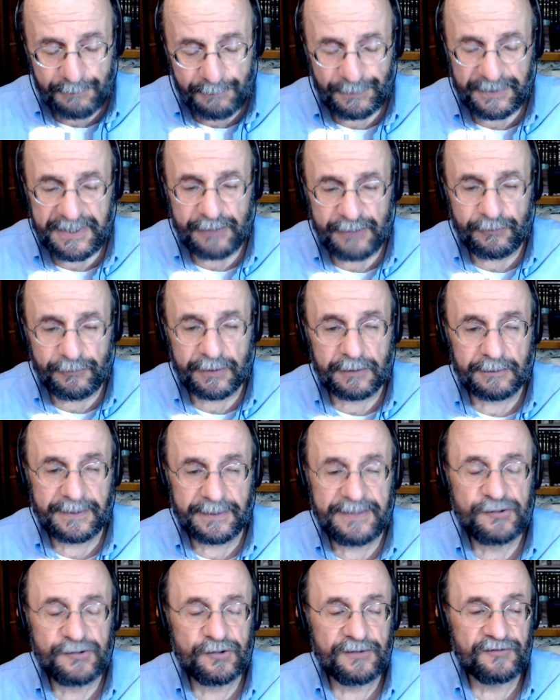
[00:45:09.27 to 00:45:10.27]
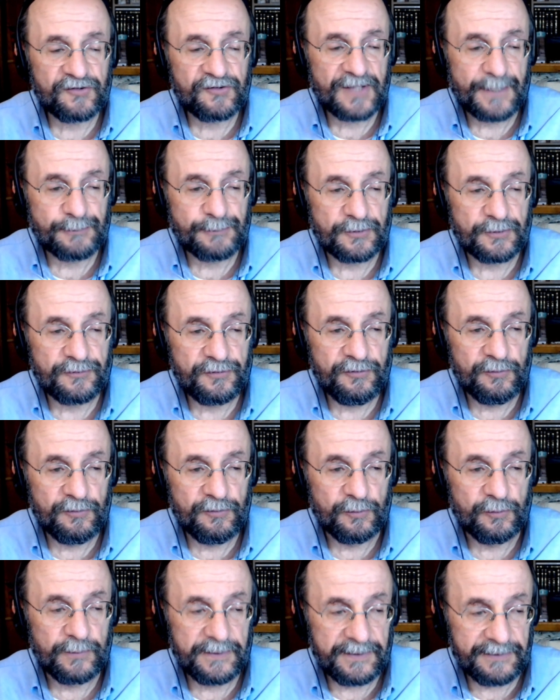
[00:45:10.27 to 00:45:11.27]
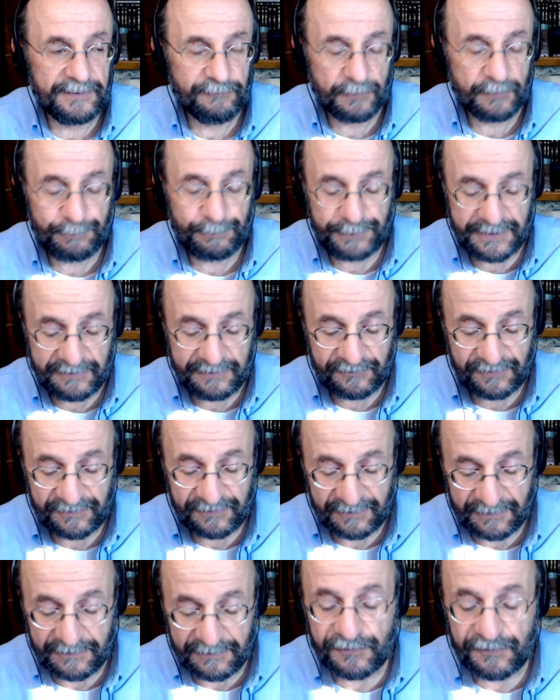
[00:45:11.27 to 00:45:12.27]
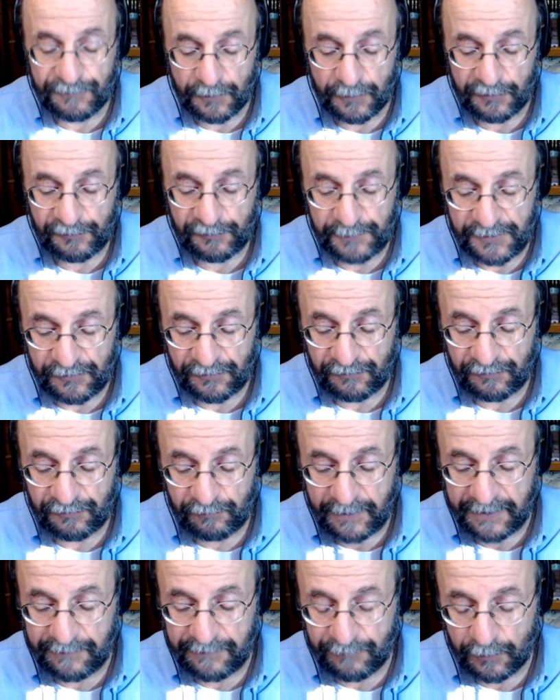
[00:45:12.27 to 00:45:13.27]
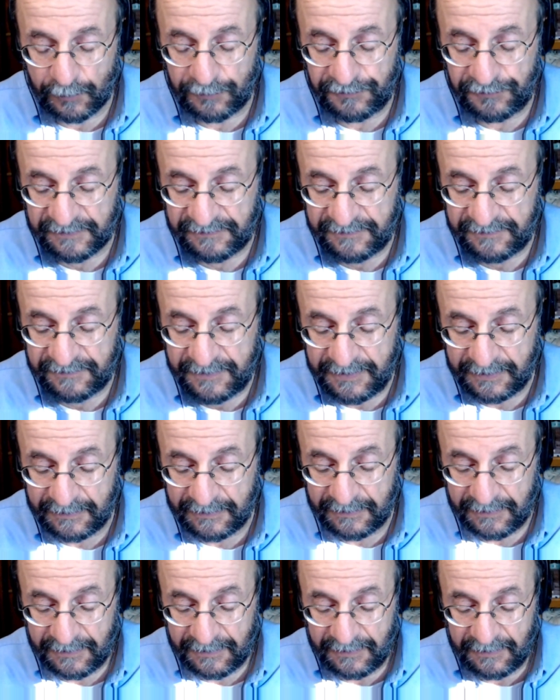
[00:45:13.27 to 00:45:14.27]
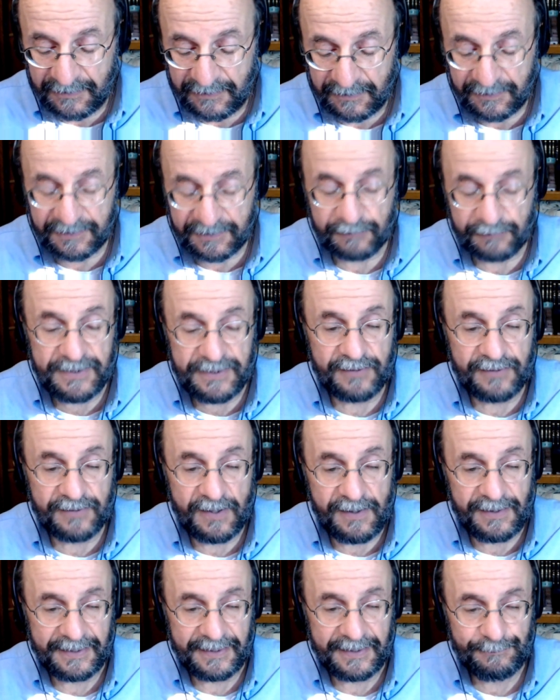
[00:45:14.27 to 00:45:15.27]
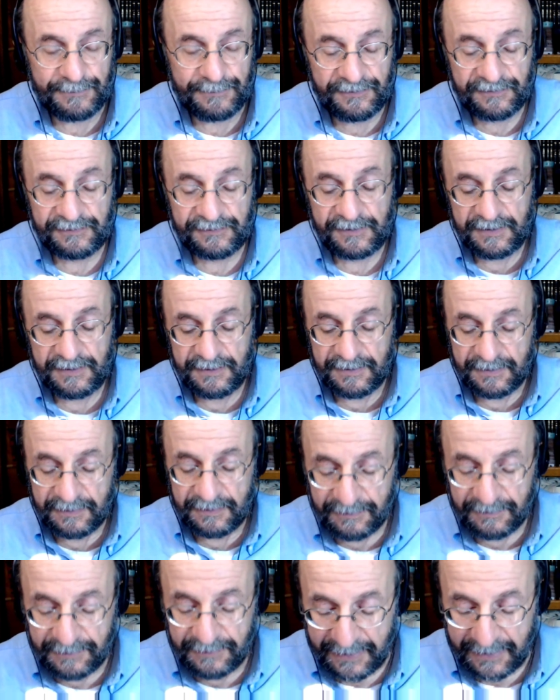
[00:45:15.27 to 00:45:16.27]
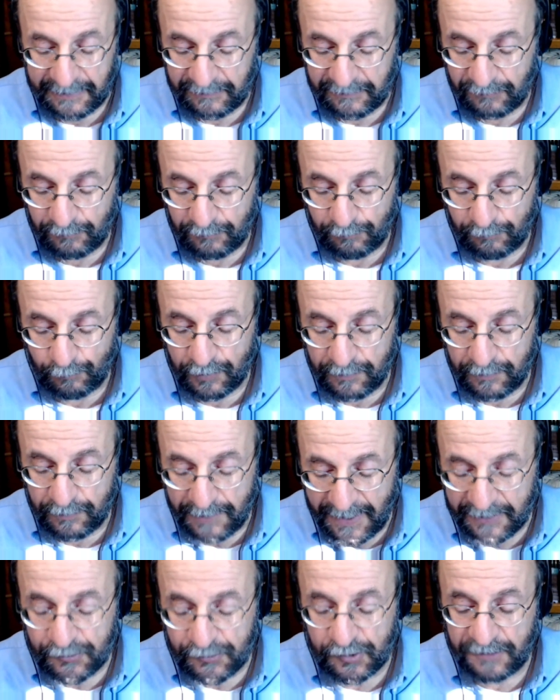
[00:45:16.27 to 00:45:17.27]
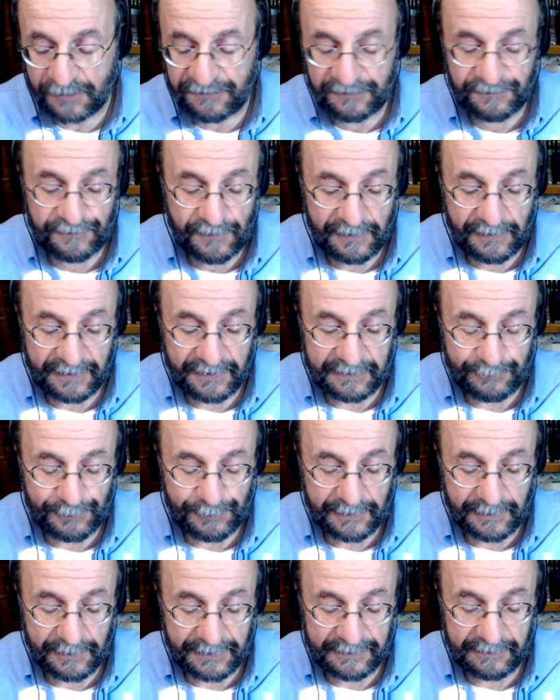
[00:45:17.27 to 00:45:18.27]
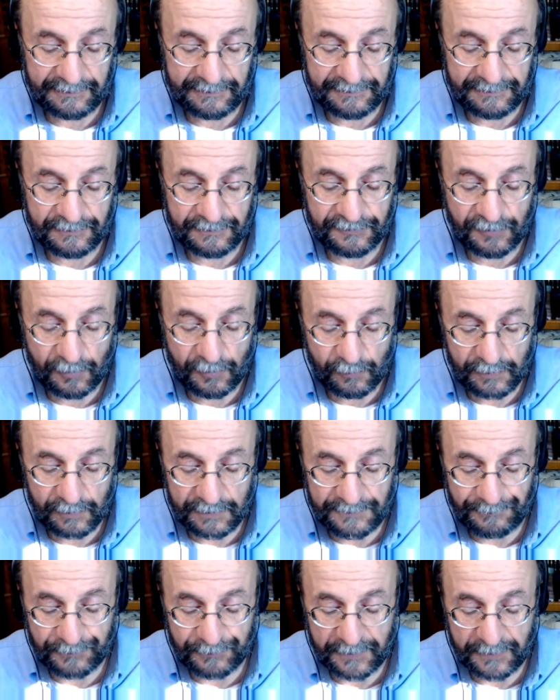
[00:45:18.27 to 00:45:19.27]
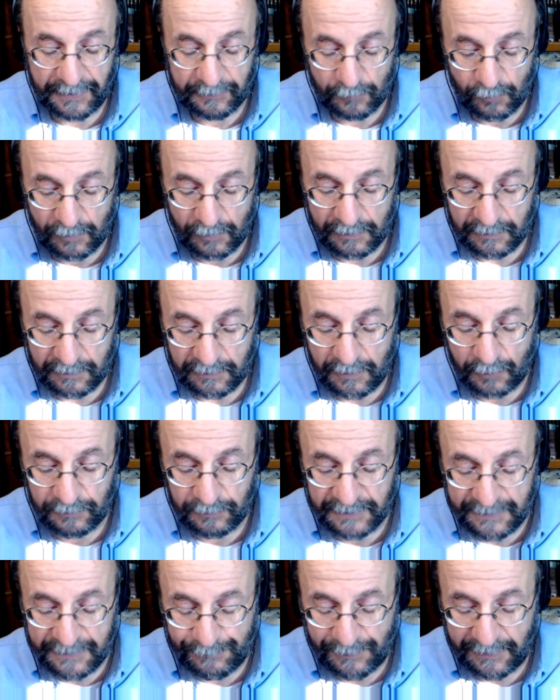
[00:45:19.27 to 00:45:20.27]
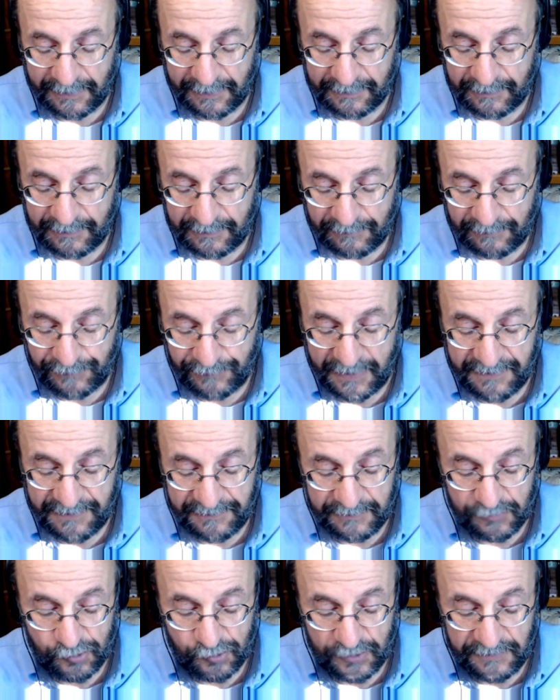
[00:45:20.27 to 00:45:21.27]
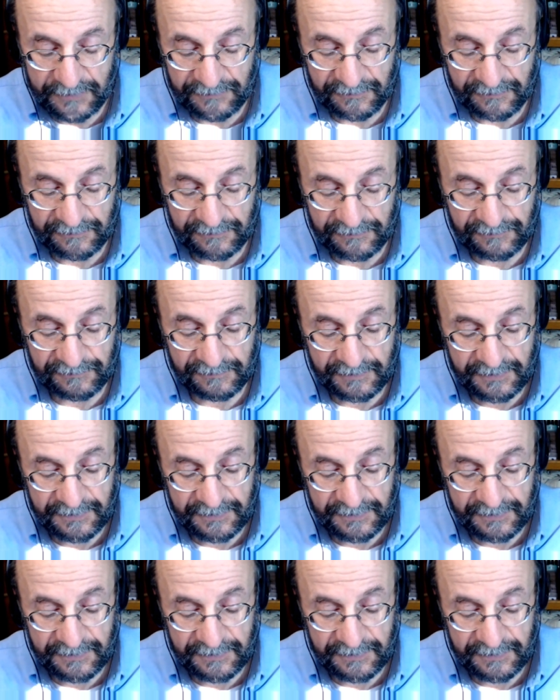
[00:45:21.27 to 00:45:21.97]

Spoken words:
But here in Galatians chapter 2, he repeats in this verse we just read, verse 16, 3 times that we are not justified by the Torah at all, only by faith in Jesus.